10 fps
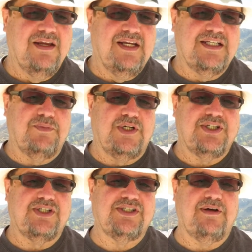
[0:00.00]
as
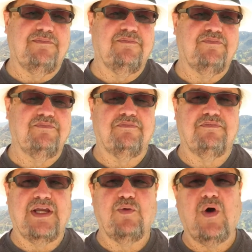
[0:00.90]
much as some
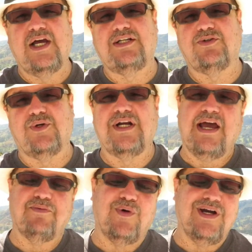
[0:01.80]
may want or
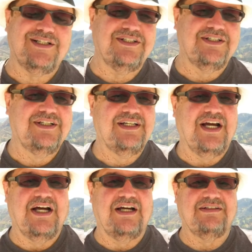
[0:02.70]
not want,
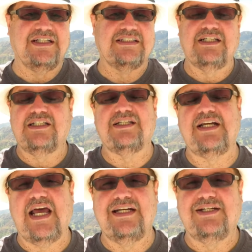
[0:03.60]
uh, it's, it's a
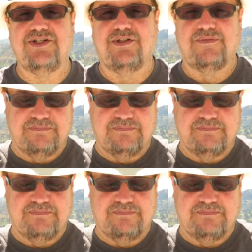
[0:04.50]
non-issue.